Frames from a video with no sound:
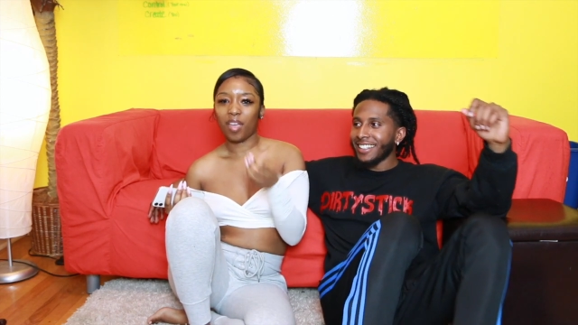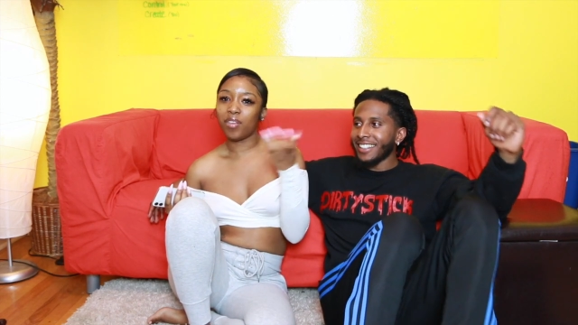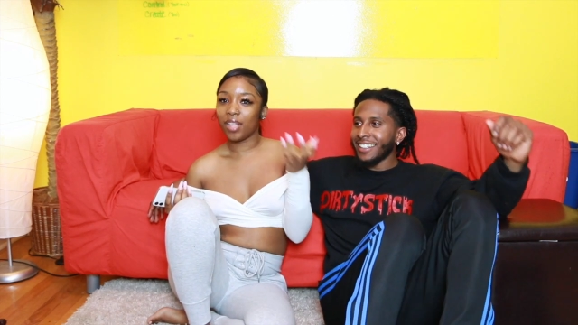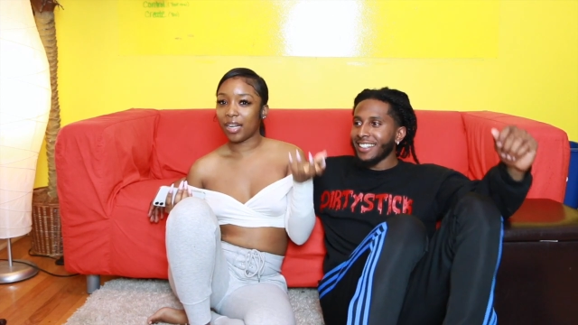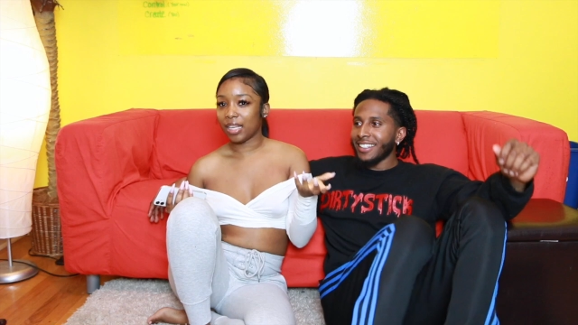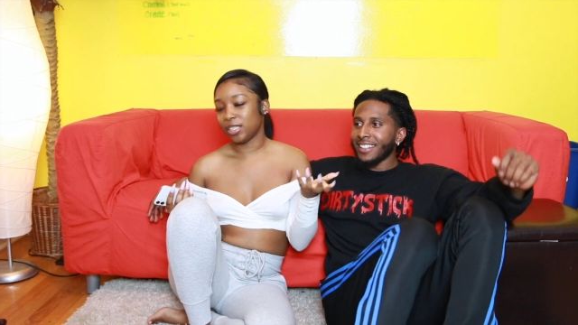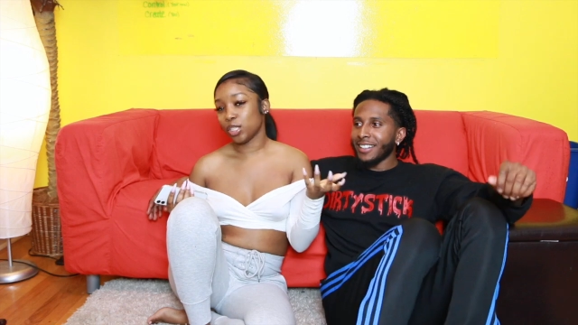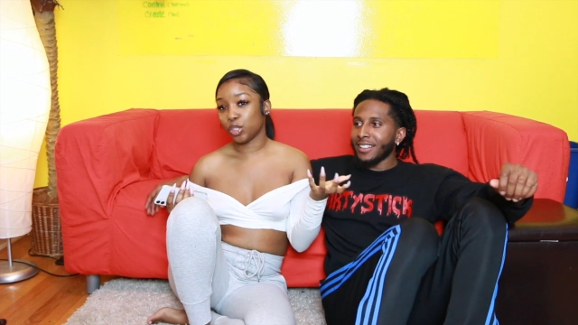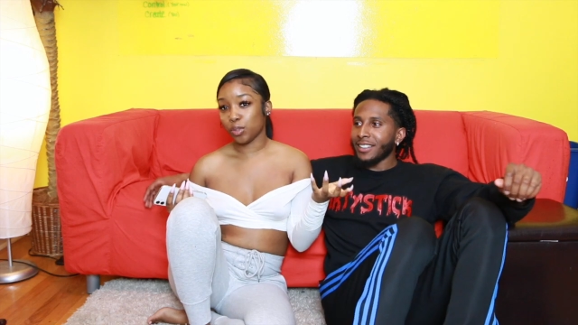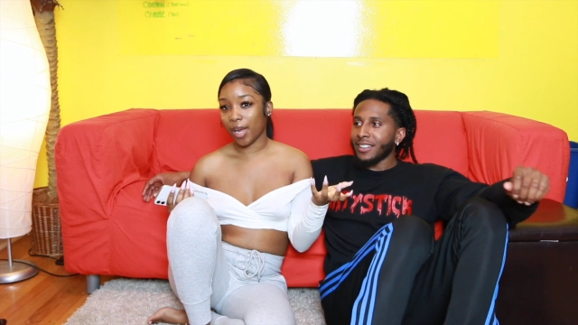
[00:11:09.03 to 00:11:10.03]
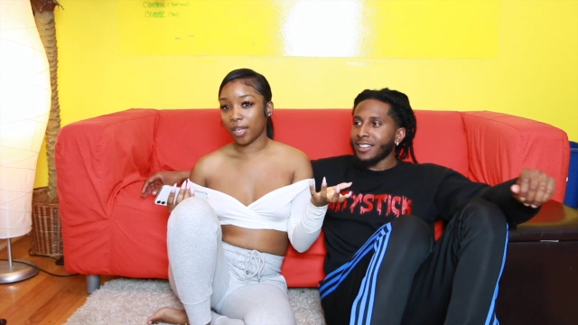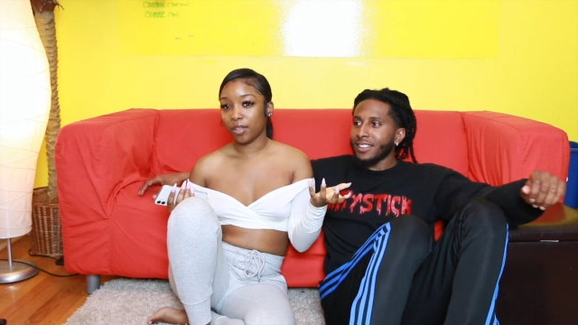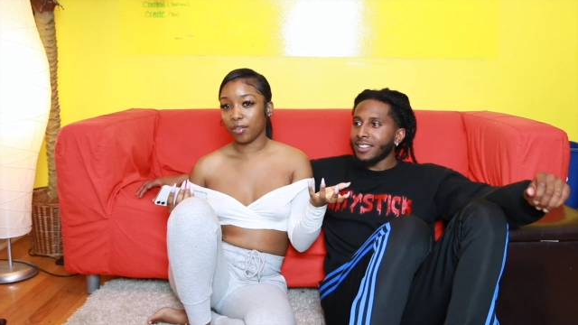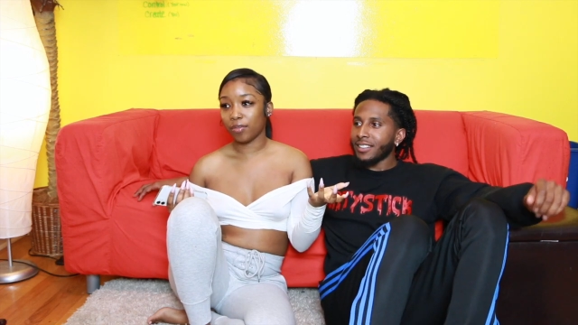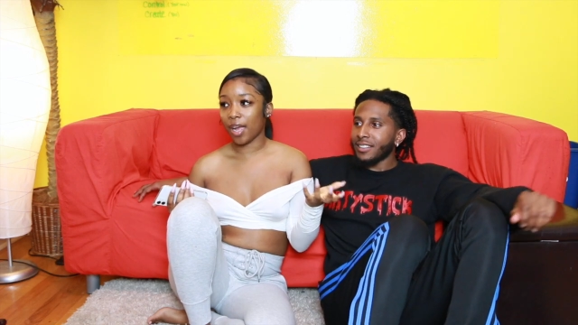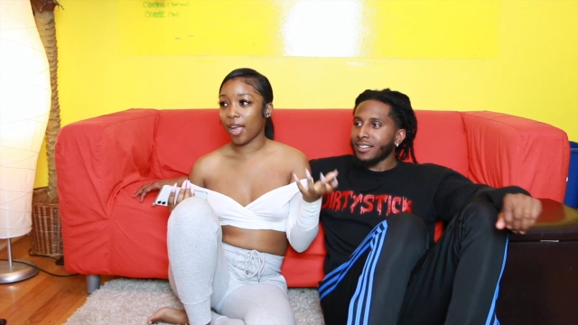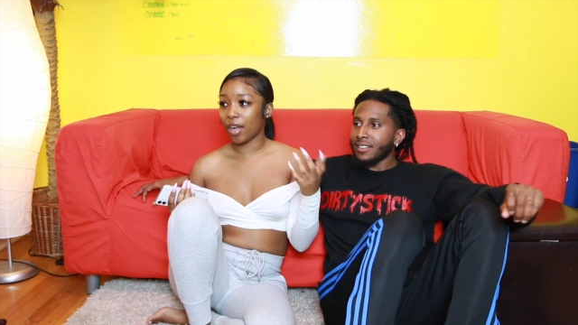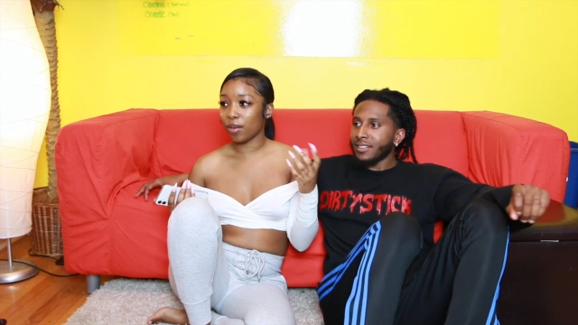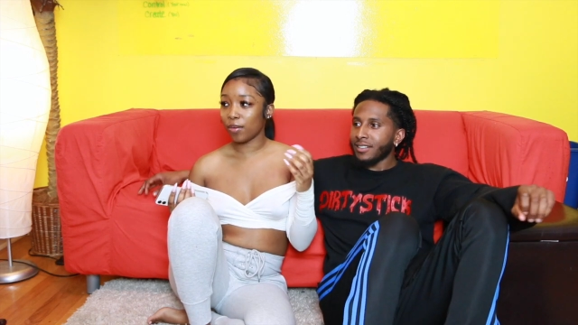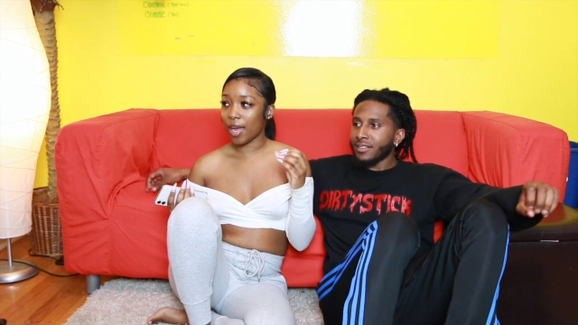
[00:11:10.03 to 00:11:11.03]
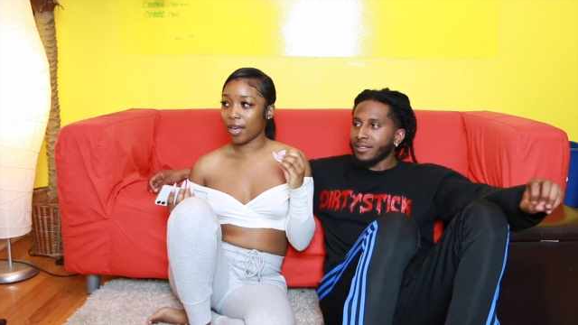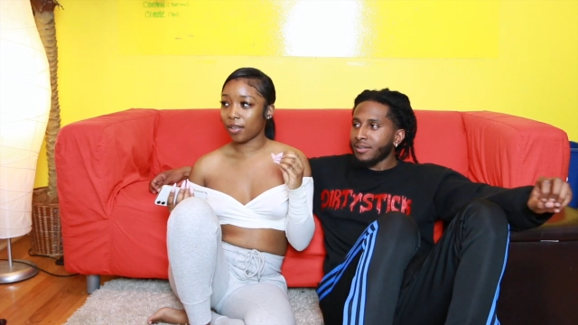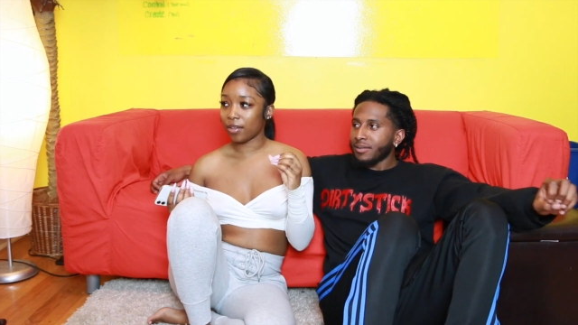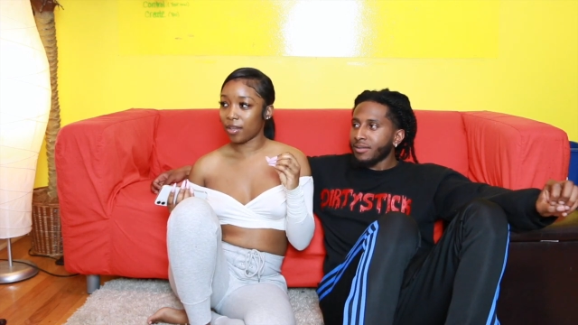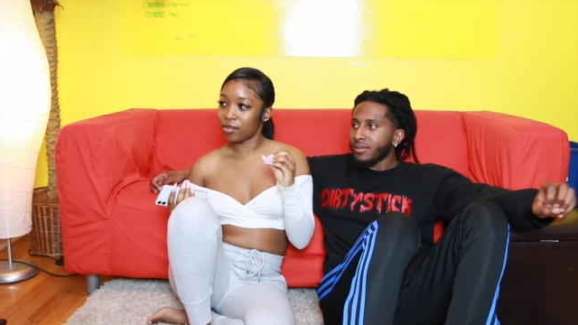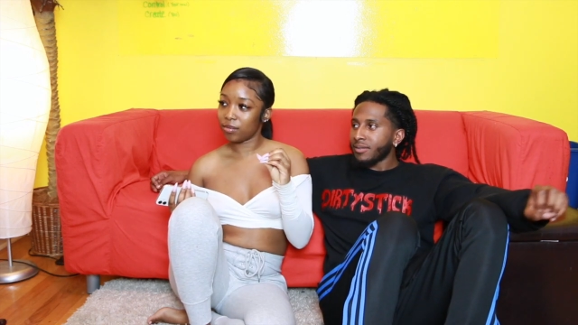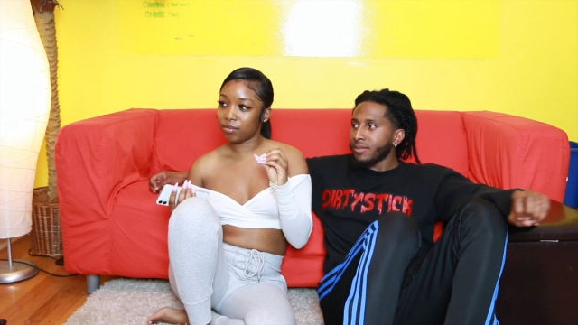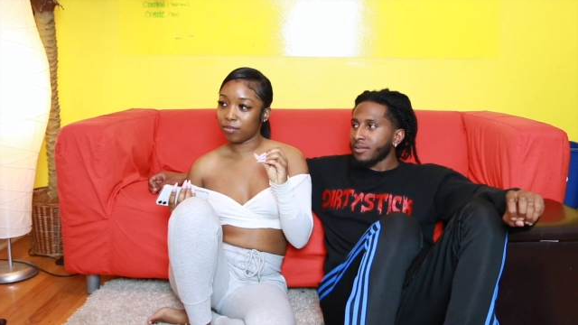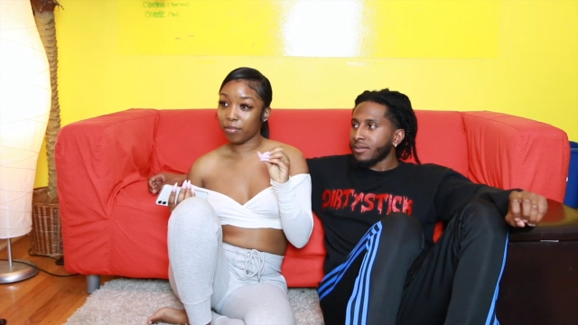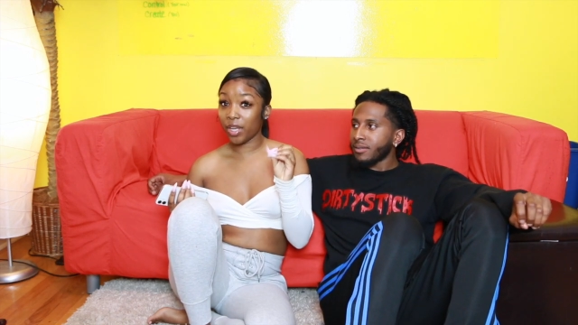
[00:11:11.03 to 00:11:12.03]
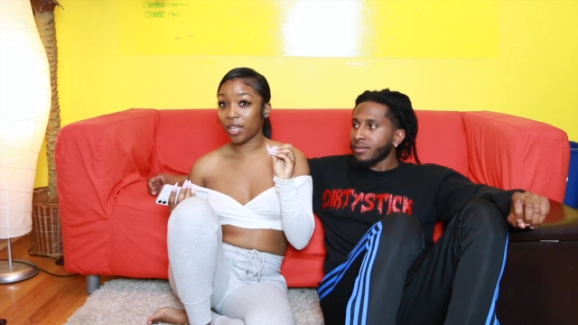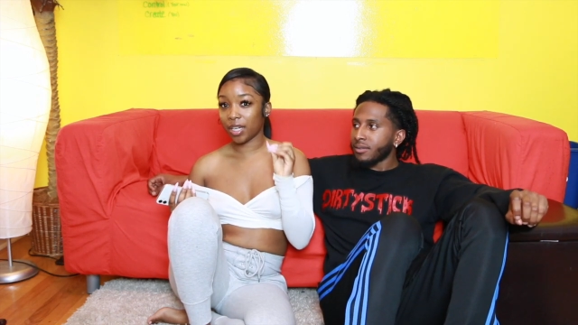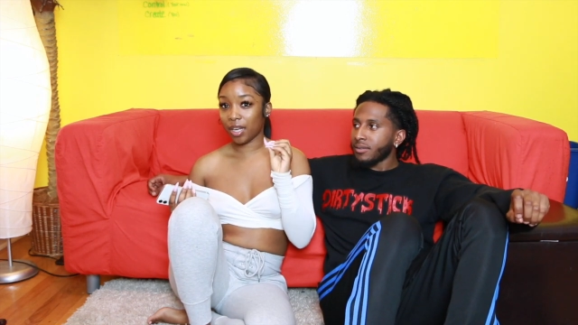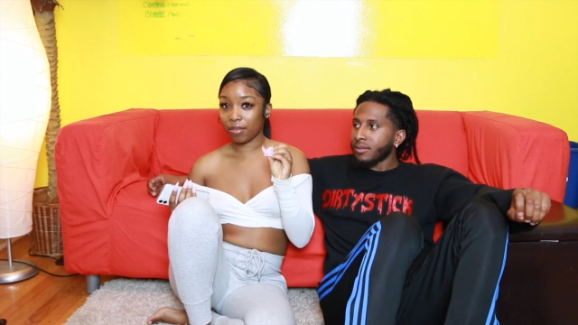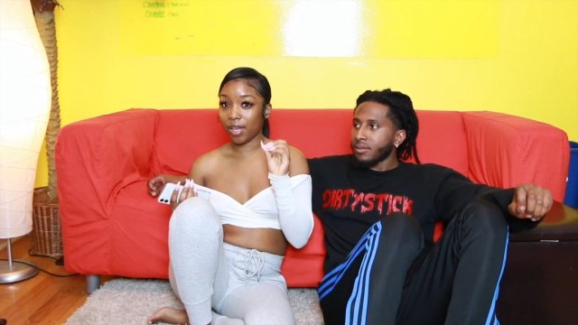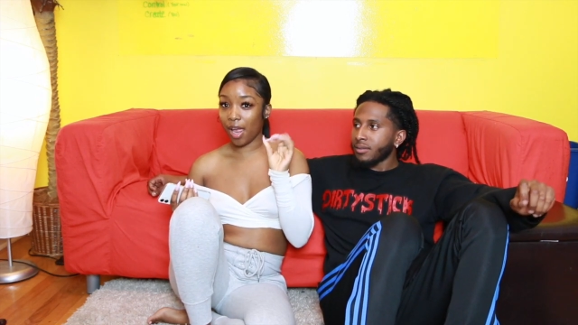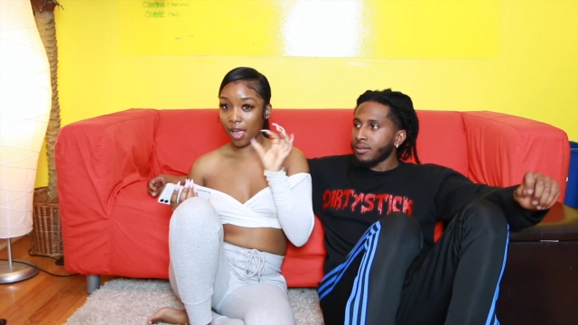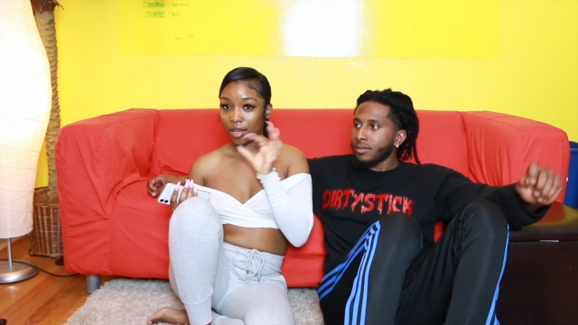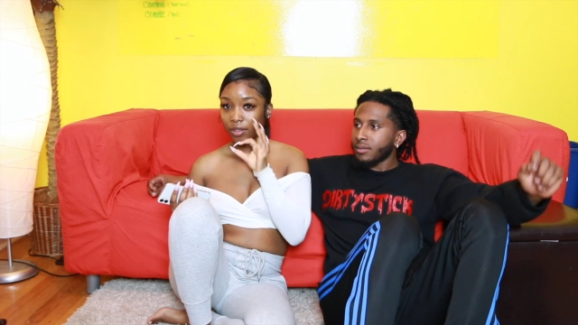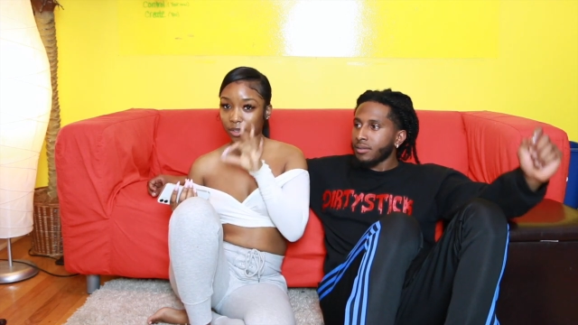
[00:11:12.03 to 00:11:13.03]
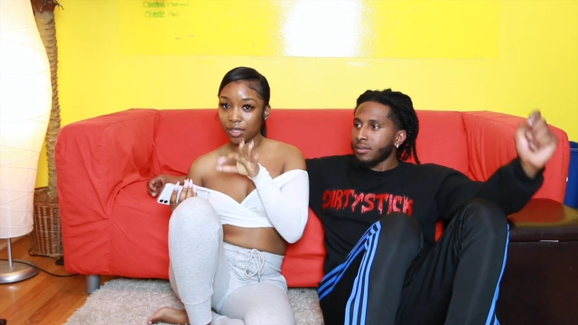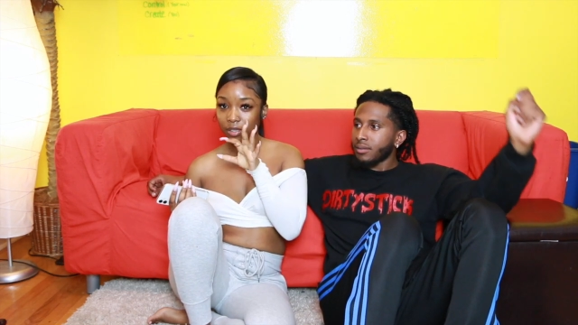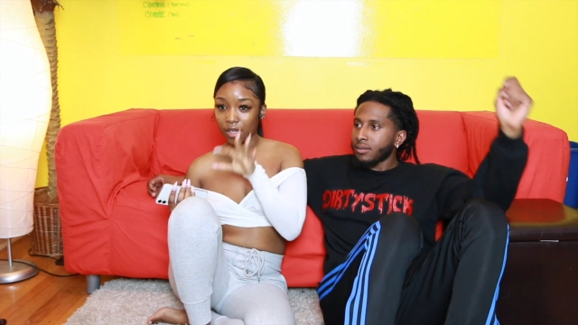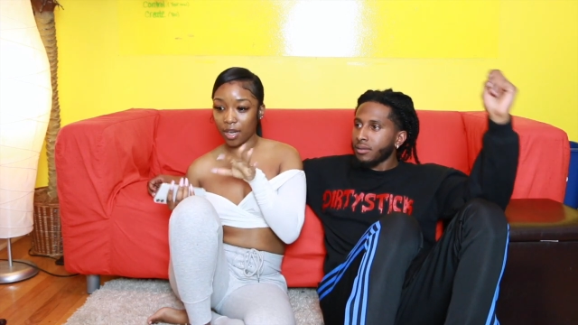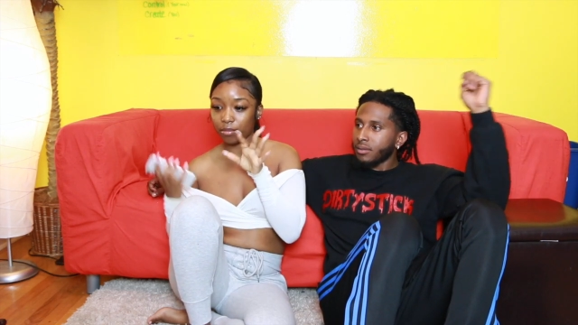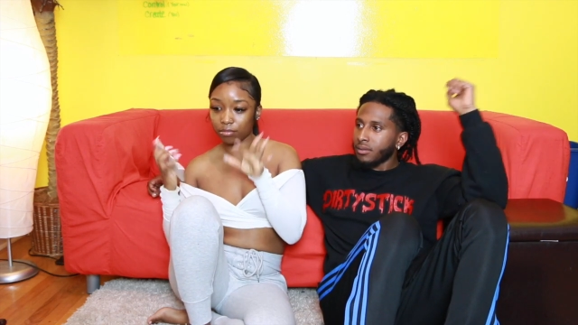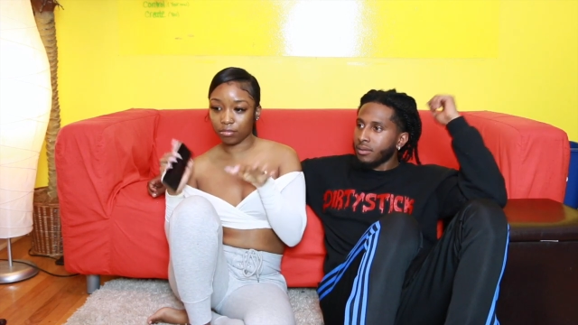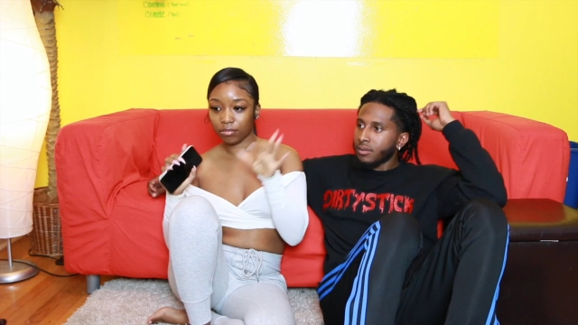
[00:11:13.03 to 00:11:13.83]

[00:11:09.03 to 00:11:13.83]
Speaker 1: I feel like that's attractive. Like I don't like men that I have to ask and like